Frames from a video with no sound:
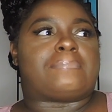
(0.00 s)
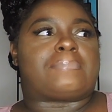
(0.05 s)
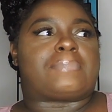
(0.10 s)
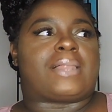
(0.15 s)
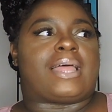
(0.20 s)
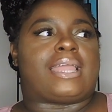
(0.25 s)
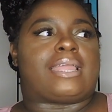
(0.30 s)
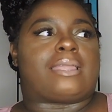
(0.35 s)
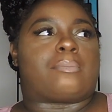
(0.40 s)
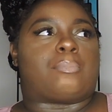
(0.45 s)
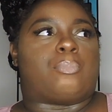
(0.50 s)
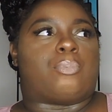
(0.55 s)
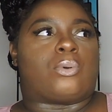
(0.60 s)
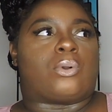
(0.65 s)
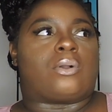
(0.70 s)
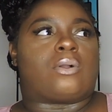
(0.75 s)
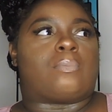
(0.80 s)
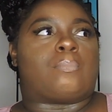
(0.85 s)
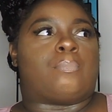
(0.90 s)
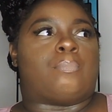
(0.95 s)
like
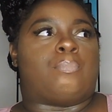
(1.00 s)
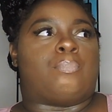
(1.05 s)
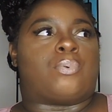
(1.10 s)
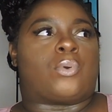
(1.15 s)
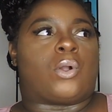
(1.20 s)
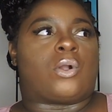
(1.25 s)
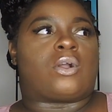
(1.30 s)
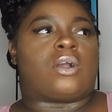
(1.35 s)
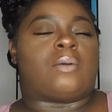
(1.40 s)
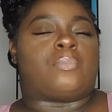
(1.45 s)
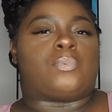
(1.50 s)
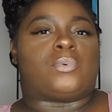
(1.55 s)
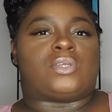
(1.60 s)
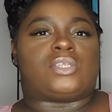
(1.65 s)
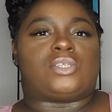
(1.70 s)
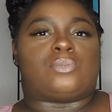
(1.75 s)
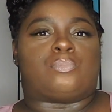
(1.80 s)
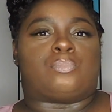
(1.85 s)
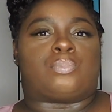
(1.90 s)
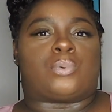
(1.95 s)
broke up
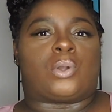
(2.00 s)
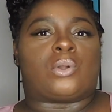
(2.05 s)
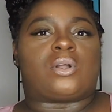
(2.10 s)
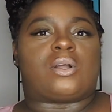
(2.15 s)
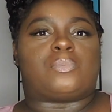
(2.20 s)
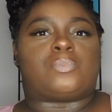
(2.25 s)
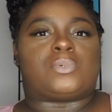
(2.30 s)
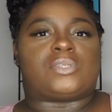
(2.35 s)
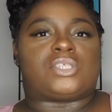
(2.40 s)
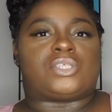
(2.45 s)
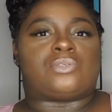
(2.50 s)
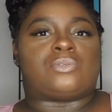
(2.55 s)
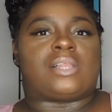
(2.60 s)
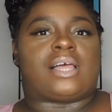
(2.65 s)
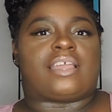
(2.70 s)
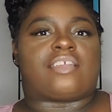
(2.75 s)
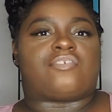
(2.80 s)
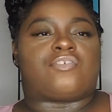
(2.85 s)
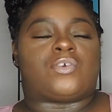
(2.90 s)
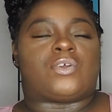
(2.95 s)
with you
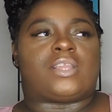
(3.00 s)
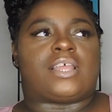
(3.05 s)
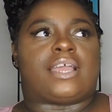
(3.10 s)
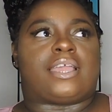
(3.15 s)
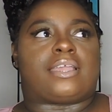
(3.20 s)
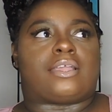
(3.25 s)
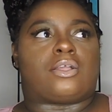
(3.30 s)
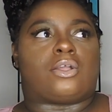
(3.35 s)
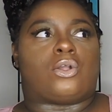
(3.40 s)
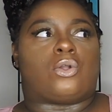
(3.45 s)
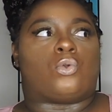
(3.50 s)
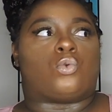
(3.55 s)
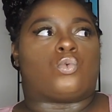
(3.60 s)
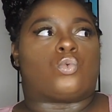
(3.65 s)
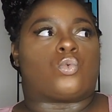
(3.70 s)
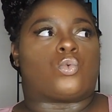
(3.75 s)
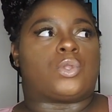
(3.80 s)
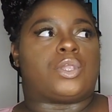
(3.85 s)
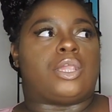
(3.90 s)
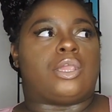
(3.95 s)
like for like a
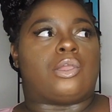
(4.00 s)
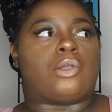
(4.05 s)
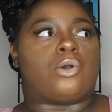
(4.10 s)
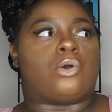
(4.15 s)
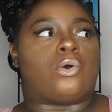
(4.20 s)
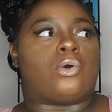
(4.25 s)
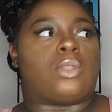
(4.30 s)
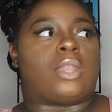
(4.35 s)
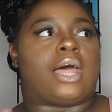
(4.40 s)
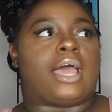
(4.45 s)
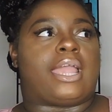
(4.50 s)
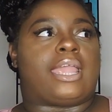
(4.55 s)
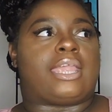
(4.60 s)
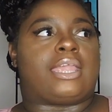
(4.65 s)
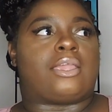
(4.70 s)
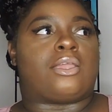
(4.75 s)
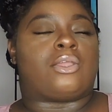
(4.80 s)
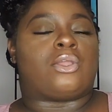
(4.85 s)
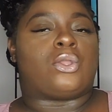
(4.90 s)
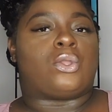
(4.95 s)
real
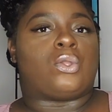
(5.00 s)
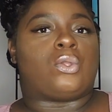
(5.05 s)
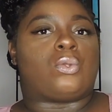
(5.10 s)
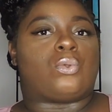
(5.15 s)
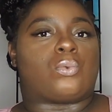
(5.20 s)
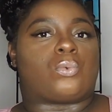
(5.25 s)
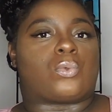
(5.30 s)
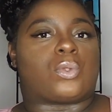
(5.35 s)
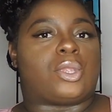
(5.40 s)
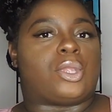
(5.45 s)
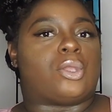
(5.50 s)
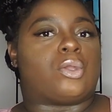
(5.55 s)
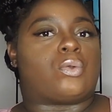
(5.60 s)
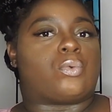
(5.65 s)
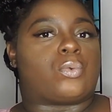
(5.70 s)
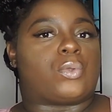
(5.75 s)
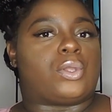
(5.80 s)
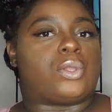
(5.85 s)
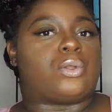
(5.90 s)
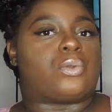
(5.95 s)

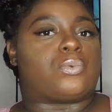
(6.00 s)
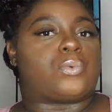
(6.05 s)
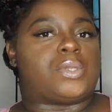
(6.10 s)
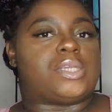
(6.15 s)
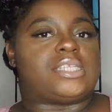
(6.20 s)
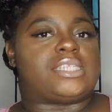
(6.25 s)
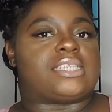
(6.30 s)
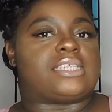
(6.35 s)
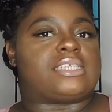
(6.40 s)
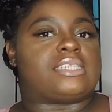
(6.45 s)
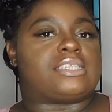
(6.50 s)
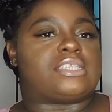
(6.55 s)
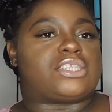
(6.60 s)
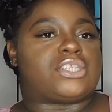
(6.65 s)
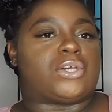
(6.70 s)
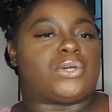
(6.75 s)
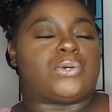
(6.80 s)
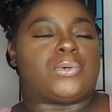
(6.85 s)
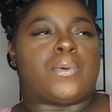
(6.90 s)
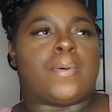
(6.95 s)
reason.
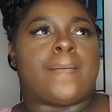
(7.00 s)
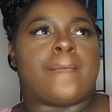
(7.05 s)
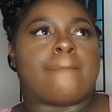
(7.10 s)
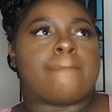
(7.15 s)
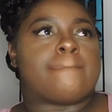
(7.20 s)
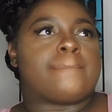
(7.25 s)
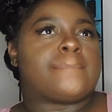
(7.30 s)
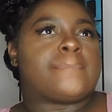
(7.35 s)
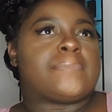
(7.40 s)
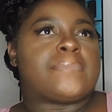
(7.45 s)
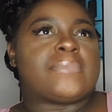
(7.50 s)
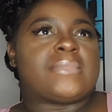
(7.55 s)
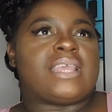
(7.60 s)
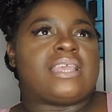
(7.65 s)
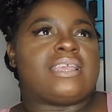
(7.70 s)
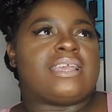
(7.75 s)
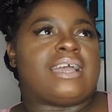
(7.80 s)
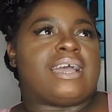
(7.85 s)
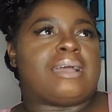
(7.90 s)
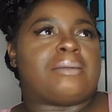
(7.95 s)
So
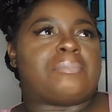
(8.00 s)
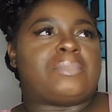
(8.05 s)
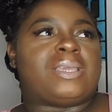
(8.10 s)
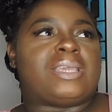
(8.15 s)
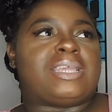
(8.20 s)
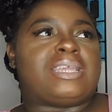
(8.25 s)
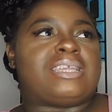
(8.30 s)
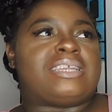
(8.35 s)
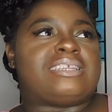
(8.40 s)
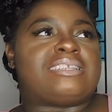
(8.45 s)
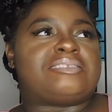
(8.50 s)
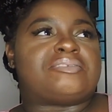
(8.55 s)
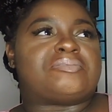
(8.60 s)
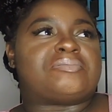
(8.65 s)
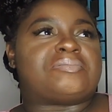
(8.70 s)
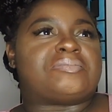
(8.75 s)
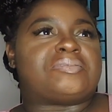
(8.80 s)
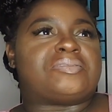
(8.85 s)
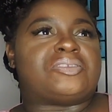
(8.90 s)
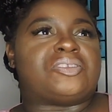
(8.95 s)
I
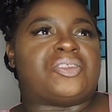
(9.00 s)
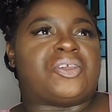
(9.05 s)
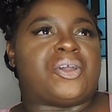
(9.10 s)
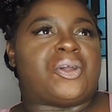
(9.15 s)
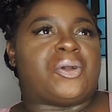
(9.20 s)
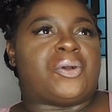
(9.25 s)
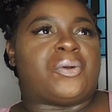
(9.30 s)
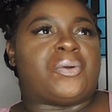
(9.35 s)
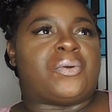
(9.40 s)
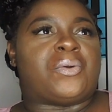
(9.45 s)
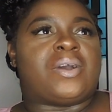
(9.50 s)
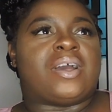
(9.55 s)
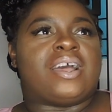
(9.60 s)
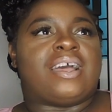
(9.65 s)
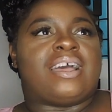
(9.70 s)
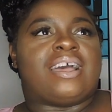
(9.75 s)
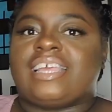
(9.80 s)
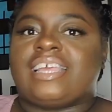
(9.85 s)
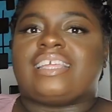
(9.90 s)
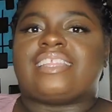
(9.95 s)
mean, no,
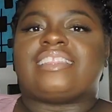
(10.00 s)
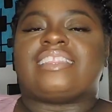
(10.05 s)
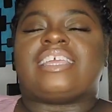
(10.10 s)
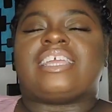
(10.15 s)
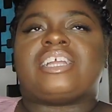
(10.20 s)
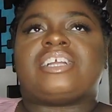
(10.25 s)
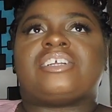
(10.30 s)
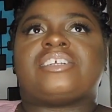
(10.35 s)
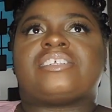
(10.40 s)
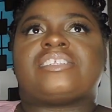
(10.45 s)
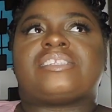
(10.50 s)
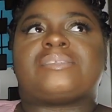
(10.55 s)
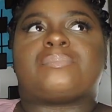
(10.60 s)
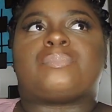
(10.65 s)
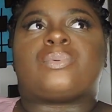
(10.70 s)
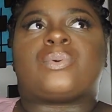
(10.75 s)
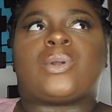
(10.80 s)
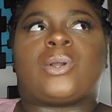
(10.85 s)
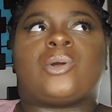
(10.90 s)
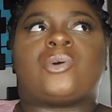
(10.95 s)
there's
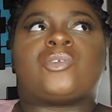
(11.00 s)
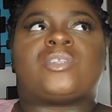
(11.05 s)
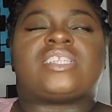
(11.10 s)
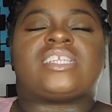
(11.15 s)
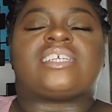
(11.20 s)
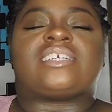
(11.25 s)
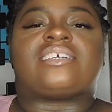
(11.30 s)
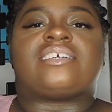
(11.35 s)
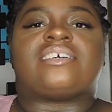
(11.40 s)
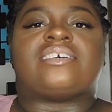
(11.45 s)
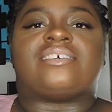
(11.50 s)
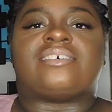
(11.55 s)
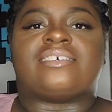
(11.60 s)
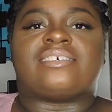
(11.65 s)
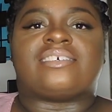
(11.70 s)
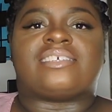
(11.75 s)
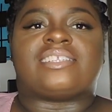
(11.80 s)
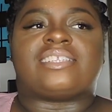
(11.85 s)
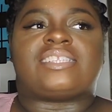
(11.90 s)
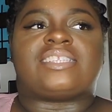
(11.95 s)
pros and
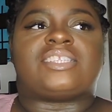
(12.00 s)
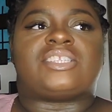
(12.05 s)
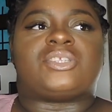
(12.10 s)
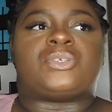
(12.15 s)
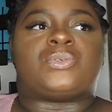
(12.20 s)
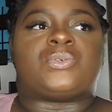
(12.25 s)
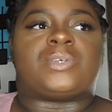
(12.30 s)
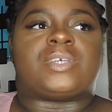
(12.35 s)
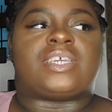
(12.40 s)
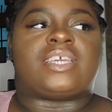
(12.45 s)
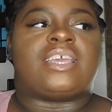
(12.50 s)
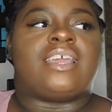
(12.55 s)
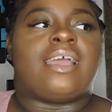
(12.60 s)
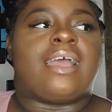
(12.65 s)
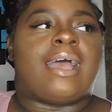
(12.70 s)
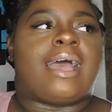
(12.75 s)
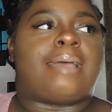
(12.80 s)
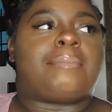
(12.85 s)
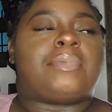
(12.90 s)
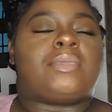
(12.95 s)
cons to it.
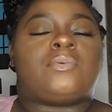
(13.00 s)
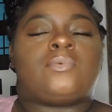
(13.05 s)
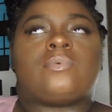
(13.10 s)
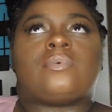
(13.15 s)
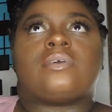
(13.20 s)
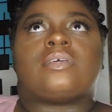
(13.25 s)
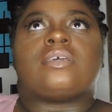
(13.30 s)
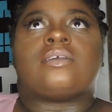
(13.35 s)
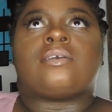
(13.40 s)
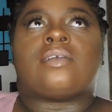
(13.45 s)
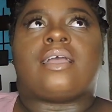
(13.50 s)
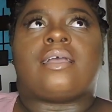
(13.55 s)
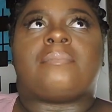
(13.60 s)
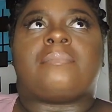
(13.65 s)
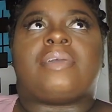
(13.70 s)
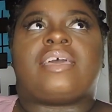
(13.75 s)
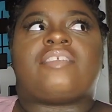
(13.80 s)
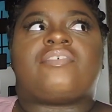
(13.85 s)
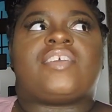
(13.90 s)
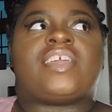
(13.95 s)
I mean,
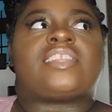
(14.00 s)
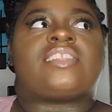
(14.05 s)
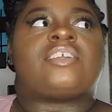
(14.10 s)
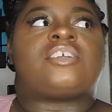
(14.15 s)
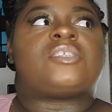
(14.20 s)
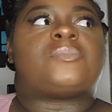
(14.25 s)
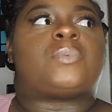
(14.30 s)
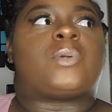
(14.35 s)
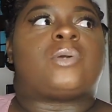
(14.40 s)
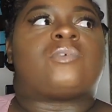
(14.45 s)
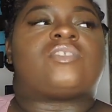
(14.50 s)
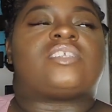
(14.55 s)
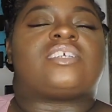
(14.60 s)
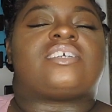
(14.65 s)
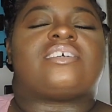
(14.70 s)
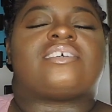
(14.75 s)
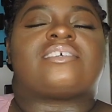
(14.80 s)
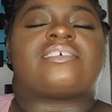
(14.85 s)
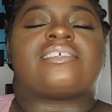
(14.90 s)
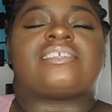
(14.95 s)
matter of fact, there's pros
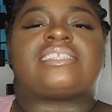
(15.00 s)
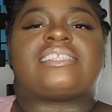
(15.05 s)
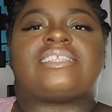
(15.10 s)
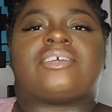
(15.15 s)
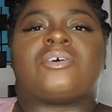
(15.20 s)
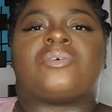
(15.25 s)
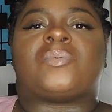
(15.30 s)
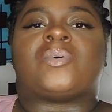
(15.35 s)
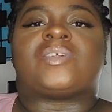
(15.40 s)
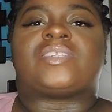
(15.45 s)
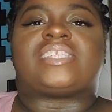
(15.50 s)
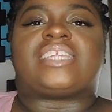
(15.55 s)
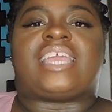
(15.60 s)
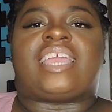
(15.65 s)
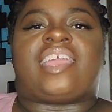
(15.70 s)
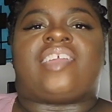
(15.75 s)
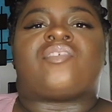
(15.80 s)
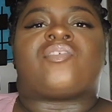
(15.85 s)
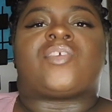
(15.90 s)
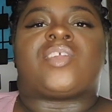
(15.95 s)
and cons to almost
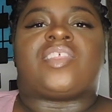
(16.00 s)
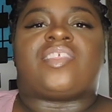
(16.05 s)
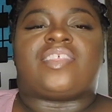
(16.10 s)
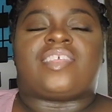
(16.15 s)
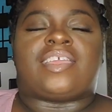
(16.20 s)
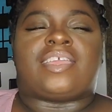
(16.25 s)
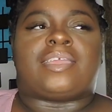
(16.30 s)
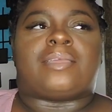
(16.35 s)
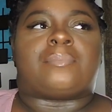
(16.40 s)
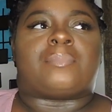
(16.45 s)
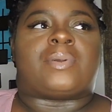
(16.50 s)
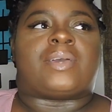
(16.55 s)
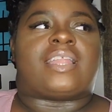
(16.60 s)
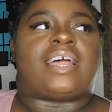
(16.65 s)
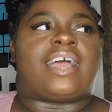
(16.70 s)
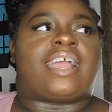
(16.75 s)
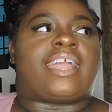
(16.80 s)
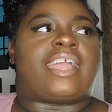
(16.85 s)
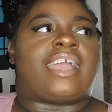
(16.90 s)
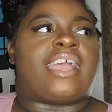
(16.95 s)
everything. But
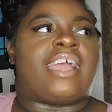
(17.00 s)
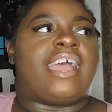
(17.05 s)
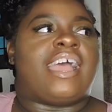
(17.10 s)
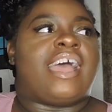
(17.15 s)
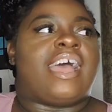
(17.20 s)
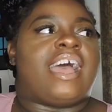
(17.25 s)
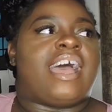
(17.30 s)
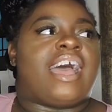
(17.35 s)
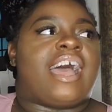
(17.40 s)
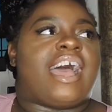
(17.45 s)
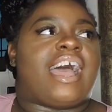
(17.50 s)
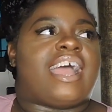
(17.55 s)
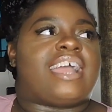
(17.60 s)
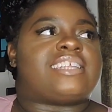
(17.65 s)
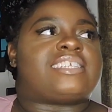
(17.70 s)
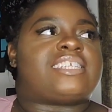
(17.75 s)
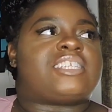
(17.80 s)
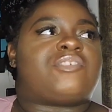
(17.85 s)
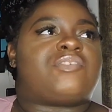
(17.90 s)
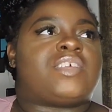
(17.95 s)
like, I
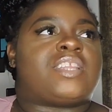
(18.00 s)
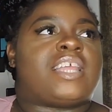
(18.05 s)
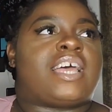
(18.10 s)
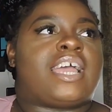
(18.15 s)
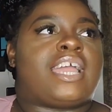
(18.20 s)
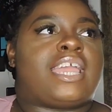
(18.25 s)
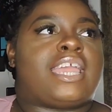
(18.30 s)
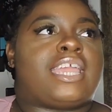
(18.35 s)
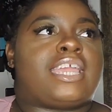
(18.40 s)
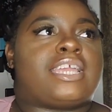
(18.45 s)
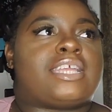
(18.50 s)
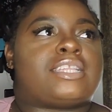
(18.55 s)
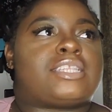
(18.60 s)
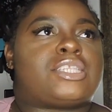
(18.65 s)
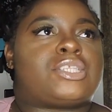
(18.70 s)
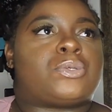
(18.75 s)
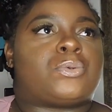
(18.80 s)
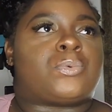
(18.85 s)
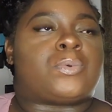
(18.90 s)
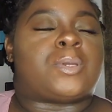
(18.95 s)
just feel like
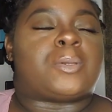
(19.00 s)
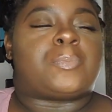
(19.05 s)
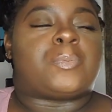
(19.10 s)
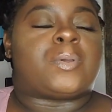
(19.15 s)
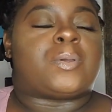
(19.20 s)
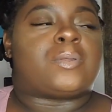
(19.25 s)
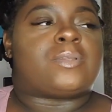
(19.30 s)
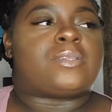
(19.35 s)
to wrap